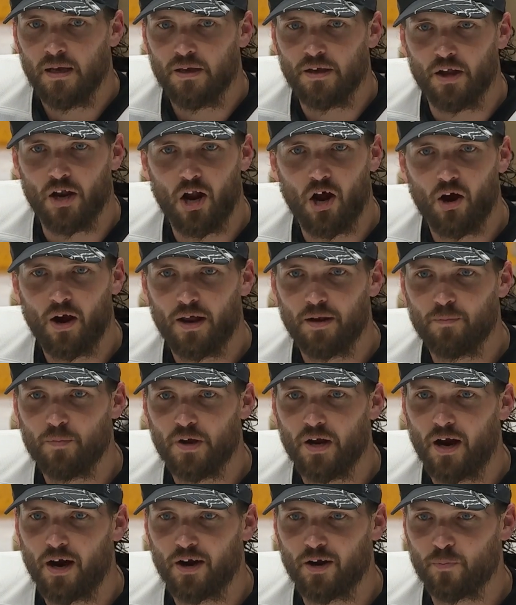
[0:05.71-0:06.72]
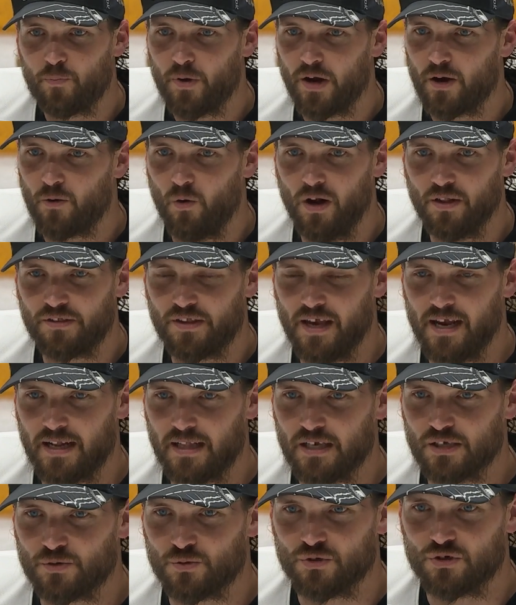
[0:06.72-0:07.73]
You know, it'd be hard to pick one thing.
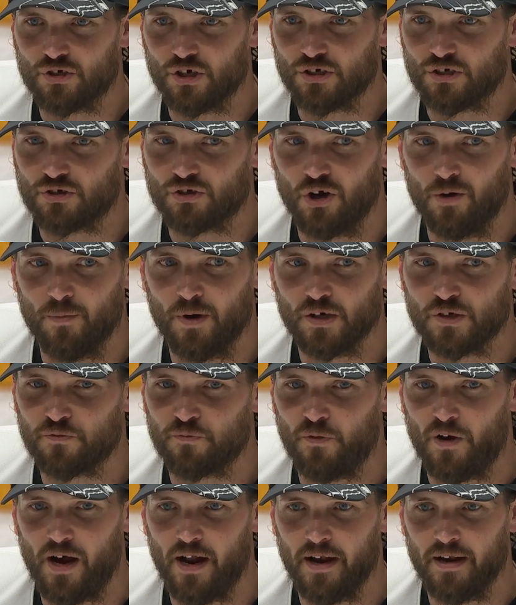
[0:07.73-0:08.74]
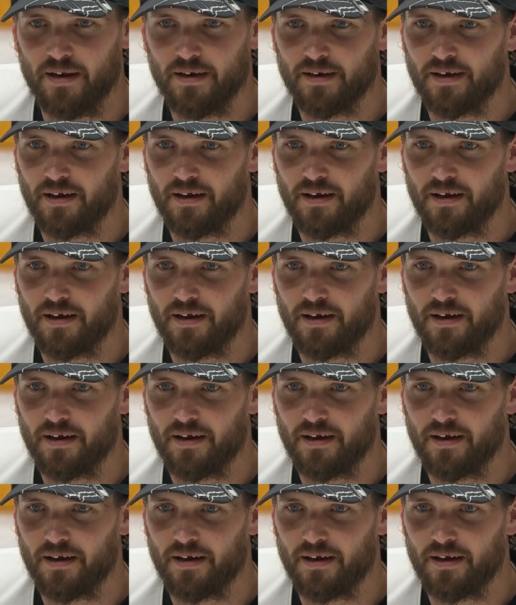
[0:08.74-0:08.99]
This was just so much fun.